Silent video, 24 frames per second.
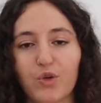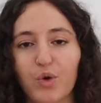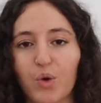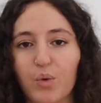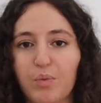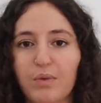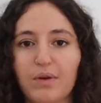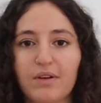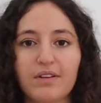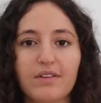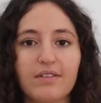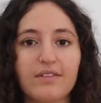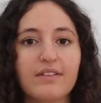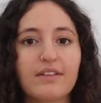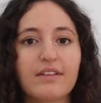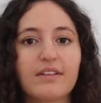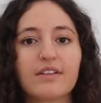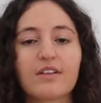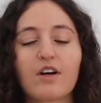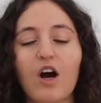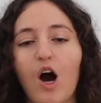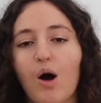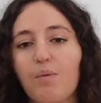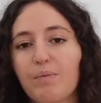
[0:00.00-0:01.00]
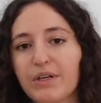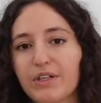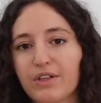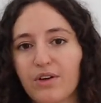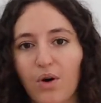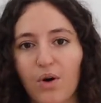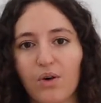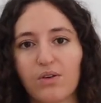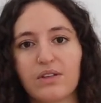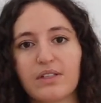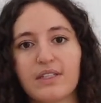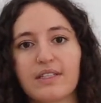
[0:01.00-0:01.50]
normal, common
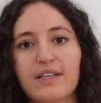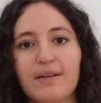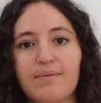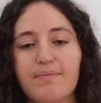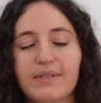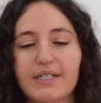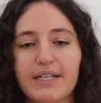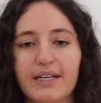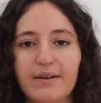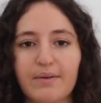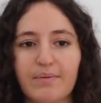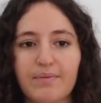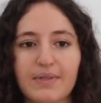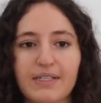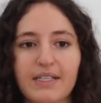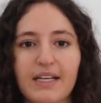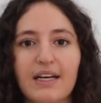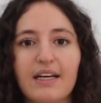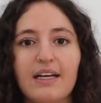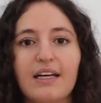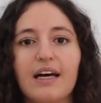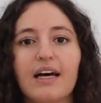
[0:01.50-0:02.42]
cold symptoms,